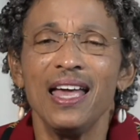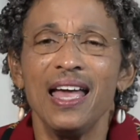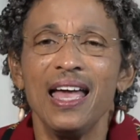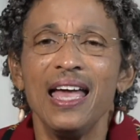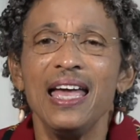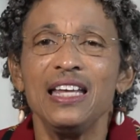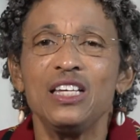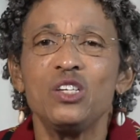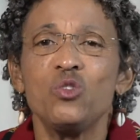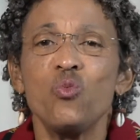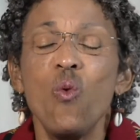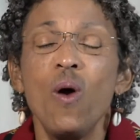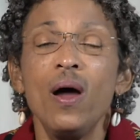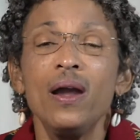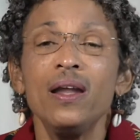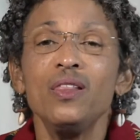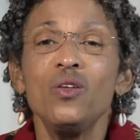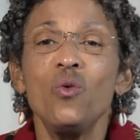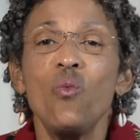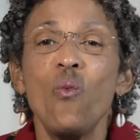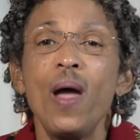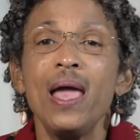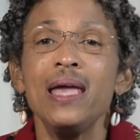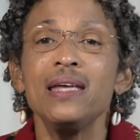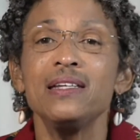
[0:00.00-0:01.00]
It's one of the
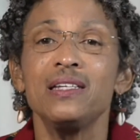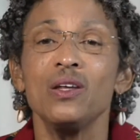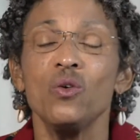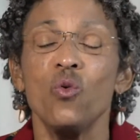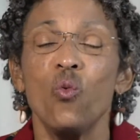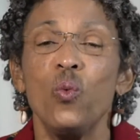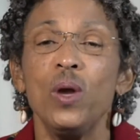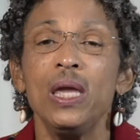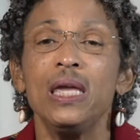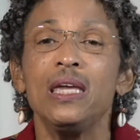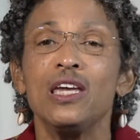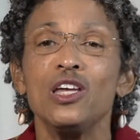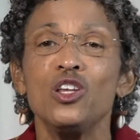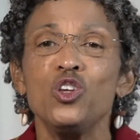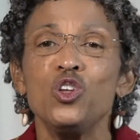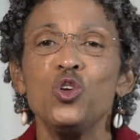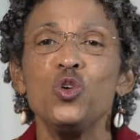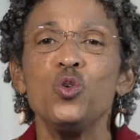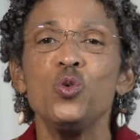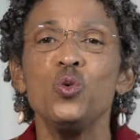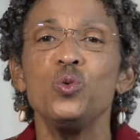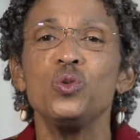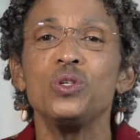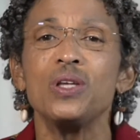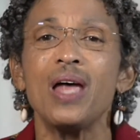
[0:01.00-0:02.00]
ways that we can
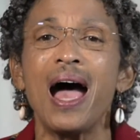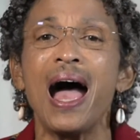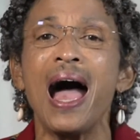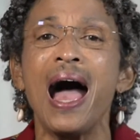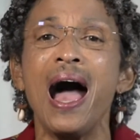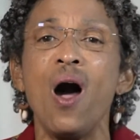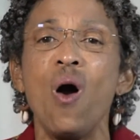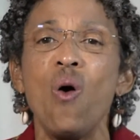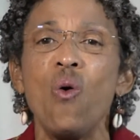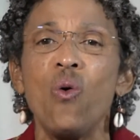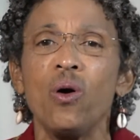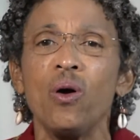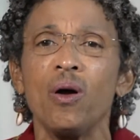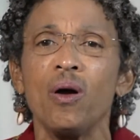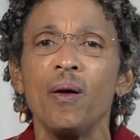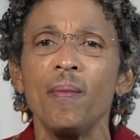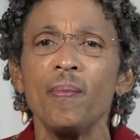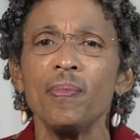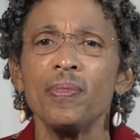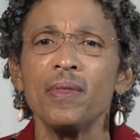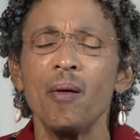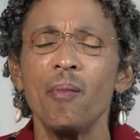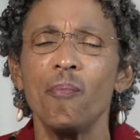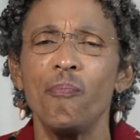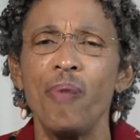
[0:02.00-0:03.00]
use our
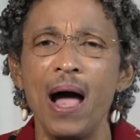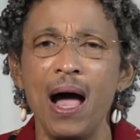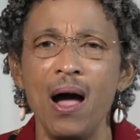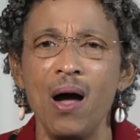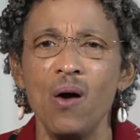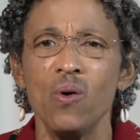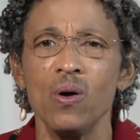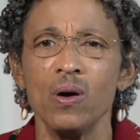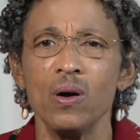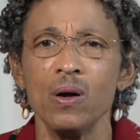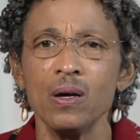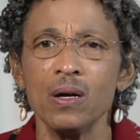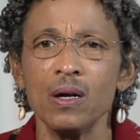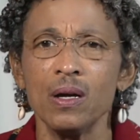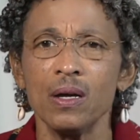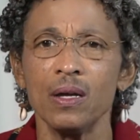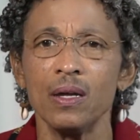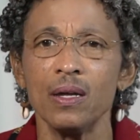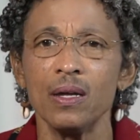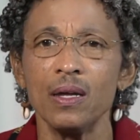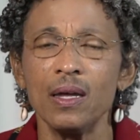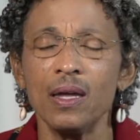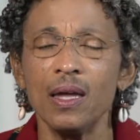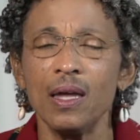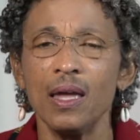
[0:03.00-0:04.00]
power.
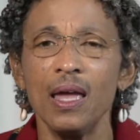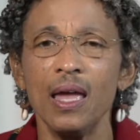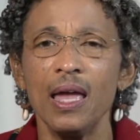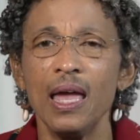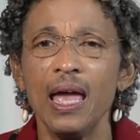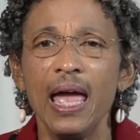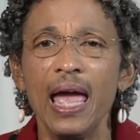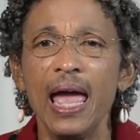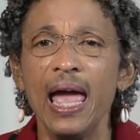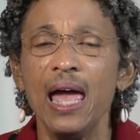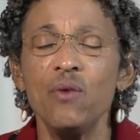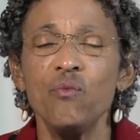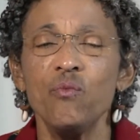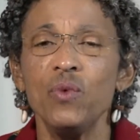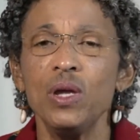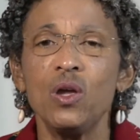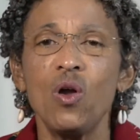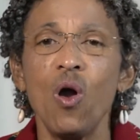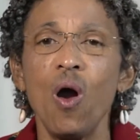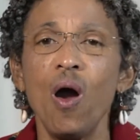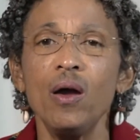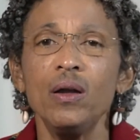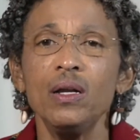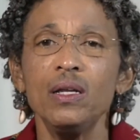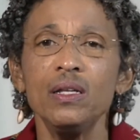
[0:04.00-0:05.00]
And
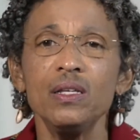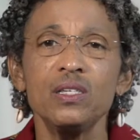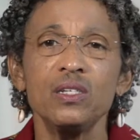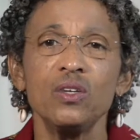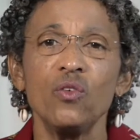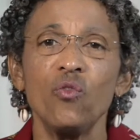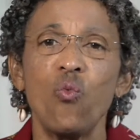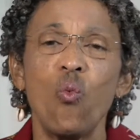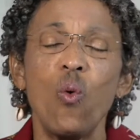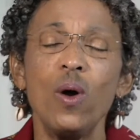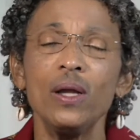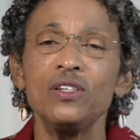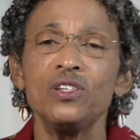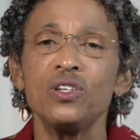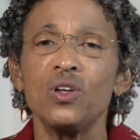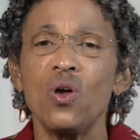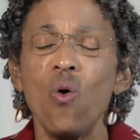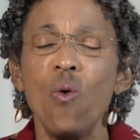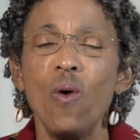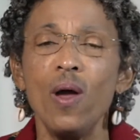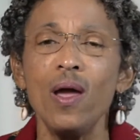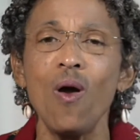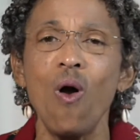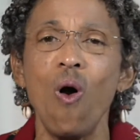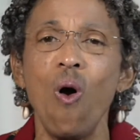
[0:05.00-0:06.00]
regardless of what's
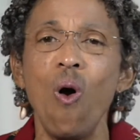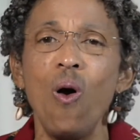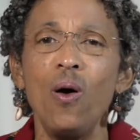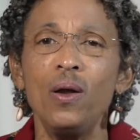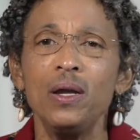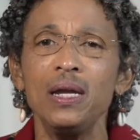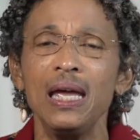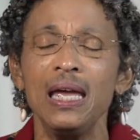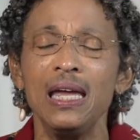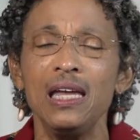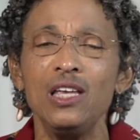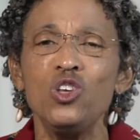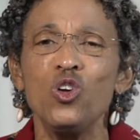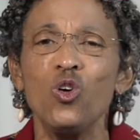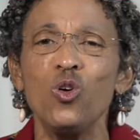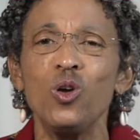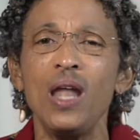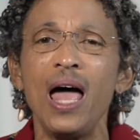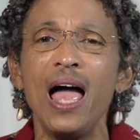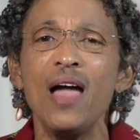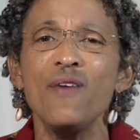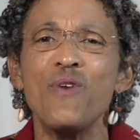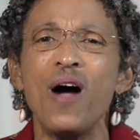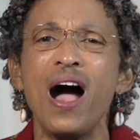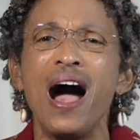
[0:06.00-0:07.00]
going on in your
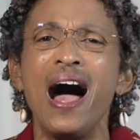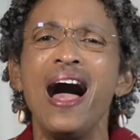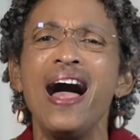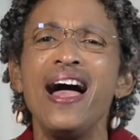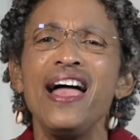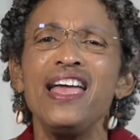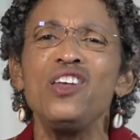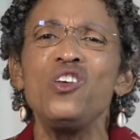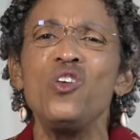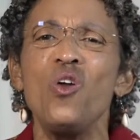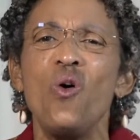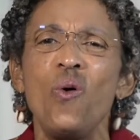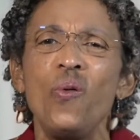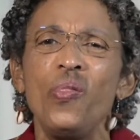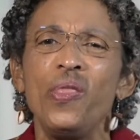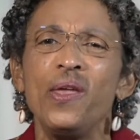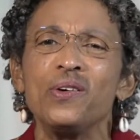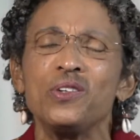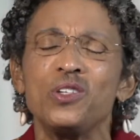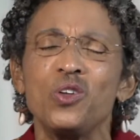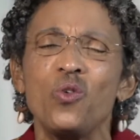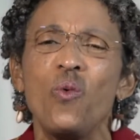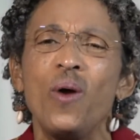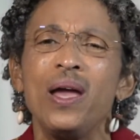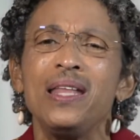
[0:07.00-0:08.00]
life, I know
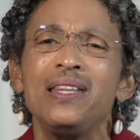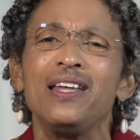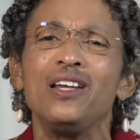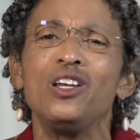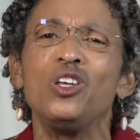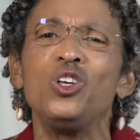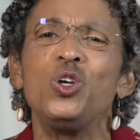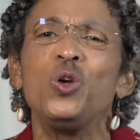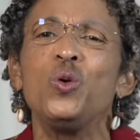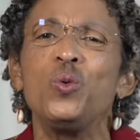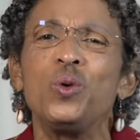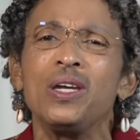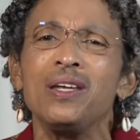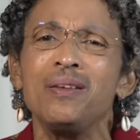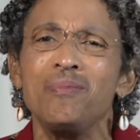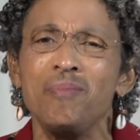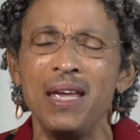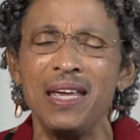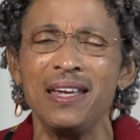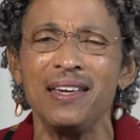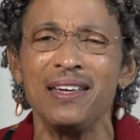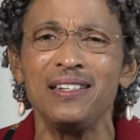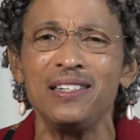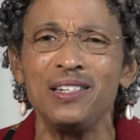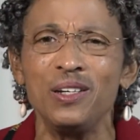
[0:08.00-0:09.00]
there's a way that you can
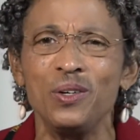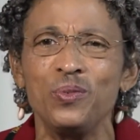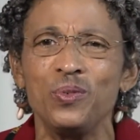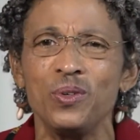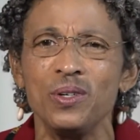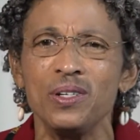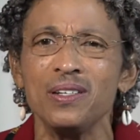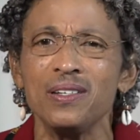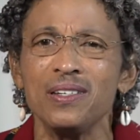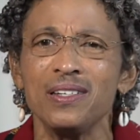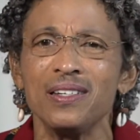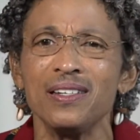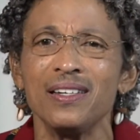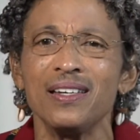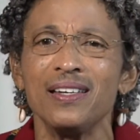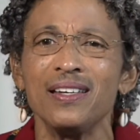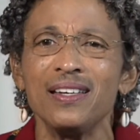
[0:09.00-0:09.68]
make a difference.